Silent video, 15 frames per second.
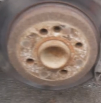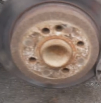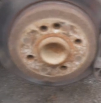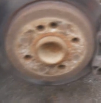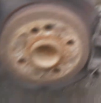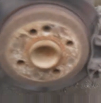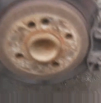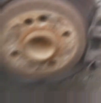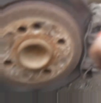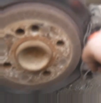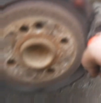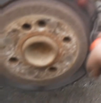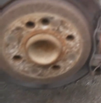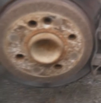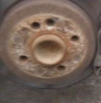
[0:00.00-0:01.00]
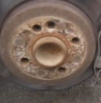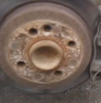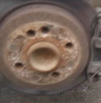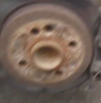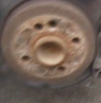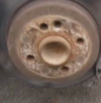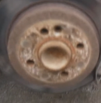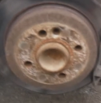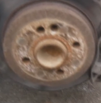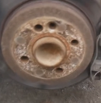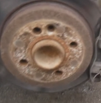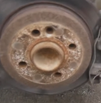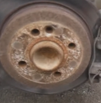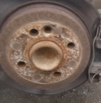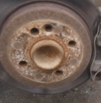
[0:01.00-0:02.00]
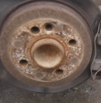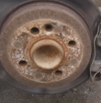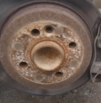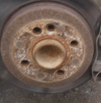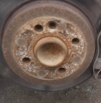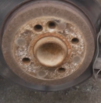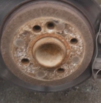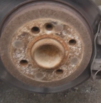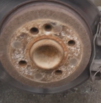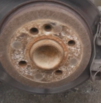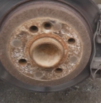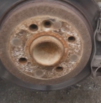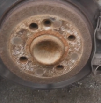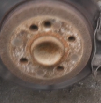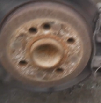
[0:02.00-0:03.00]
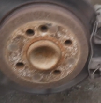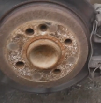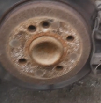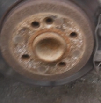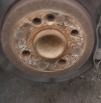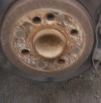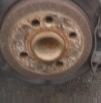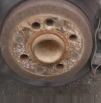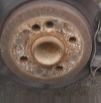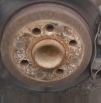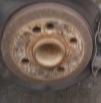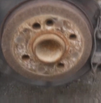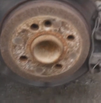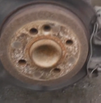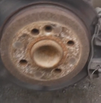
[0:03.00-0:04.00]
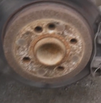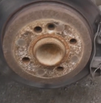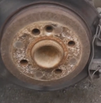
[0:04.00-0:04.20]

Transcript: first we're going to pull these little clips out. They're a bit of a pain in the backside to do.